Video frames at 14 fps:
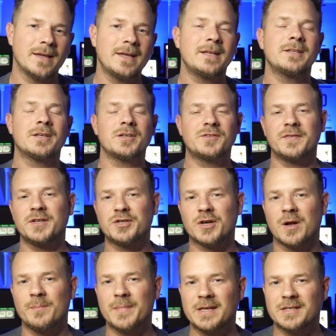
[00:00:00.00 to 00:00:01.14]
and it does feature
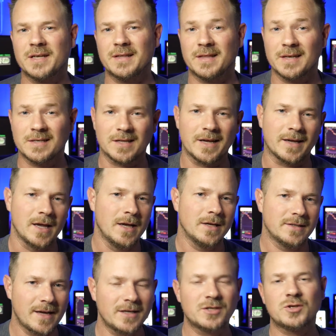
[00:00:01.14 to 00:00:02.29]
amazing things like
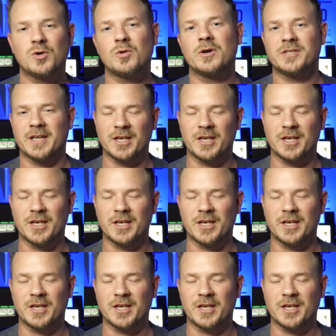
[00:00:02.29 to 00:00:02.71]
tennis courts,